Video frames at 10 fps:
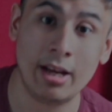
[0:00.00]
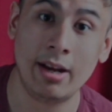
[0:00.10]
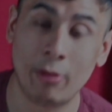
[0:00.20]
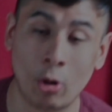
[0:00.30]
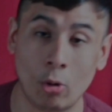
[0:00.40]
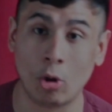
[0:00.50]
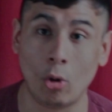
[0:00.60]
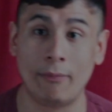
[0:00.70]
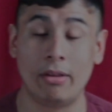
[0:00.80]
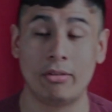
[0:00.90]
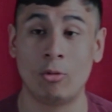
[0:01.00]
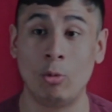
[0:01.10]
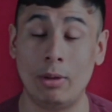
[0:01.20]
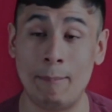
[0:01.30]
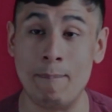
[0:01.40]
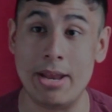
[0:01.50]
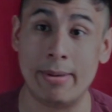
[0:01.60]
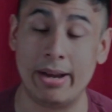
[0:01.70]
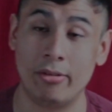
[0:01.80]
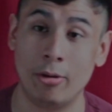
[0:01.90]
The whole goal of this is to
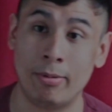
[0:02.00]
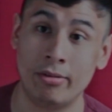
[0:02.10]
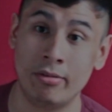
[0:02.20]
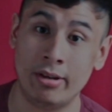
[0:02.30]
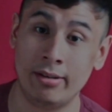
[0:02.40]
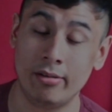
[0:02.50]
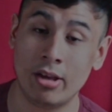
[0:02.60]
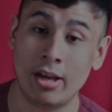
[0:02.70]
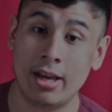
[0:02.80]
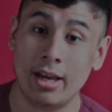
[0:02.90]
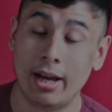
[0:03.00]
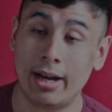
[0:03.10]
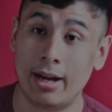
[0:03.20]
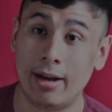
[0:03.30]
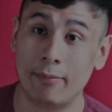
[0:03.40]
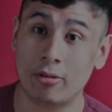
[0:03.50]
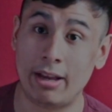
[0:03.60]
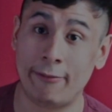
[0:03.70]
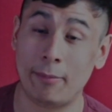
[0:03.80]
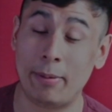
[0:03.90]
minimize their prison sentence. So
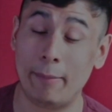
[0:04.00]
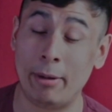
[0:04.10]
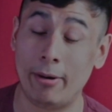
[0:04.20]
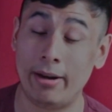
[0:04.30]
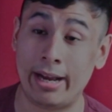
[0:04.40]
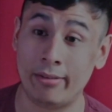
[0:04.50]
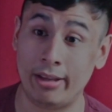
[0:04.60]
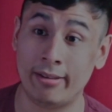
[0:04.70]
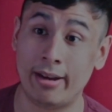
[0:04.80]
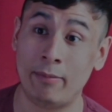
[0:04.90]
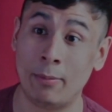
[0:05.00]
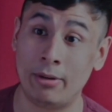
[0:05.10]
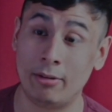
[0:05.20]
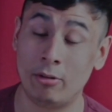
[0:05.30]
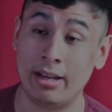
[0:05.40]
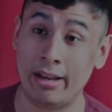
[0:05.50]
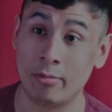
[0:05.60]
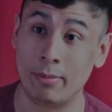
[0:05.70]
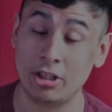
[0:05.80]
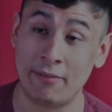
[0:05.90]
definitely Perry has a timetable now to get as
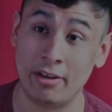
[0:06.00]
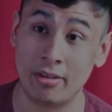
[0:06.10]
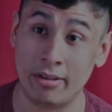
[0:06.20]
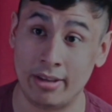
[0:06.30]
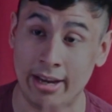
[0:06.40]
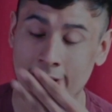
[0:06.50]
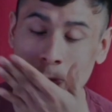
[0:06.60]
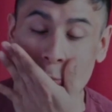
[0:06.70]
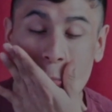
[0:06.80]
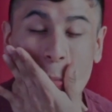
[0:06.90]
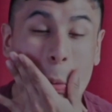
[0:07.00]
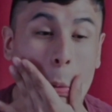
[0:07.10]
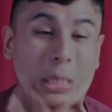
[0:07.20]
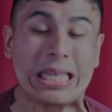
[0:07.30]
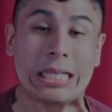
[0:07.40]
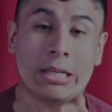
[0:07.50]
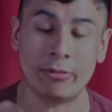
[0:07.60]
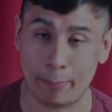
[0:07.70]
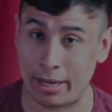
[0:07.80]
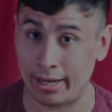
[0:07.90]
much evidence as he can
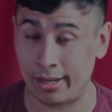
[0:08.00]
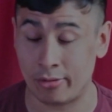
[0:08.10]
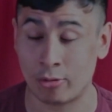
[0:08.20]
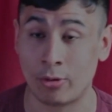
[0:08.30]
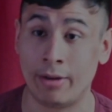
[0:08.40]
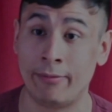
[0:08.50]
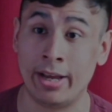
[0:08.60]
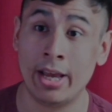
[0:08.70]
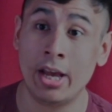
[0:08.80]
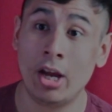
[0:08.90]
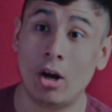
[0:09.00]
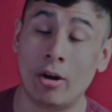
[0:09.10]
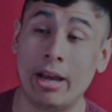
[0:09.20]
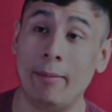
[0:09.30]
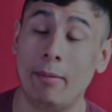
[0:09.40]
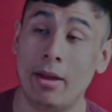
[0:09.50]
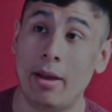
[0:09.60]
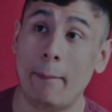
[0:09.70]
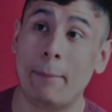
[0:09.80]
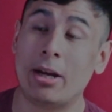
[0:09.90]
to paint his story of, like, okay,
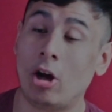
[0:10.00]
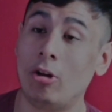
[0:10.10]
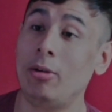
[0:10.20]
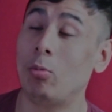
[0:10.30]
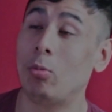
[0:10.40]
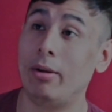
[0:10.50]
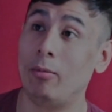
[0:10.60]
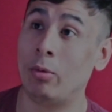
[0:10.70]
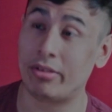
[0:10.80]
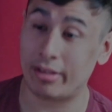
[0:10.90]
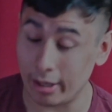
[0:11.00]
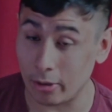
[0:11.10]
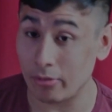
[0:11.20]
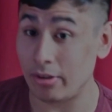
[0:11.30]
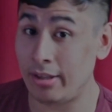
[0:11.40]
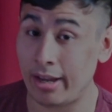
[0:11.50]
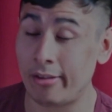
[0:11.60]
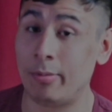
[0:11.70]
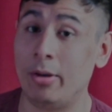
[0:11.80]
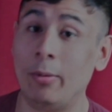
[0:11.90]
McCullough was killed,
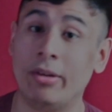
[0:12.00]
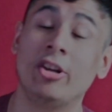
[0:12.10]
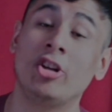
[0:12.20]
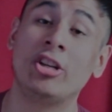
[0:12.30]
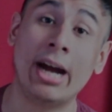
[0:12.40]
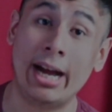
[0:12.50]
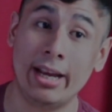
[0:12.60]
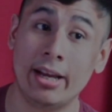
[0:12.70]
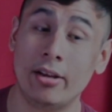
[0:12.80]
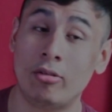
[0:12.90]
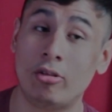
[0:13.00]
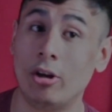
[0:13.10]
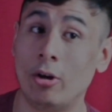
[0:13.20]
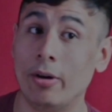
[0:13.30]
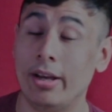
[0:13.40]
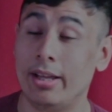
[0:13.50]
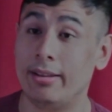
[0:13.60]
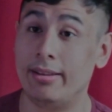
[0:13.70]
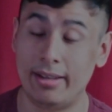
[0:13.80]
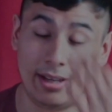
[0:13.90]
yes, but he wasn't a good guy. So...
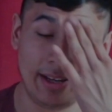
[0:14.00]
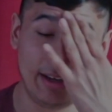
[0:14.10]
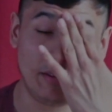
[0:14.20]
His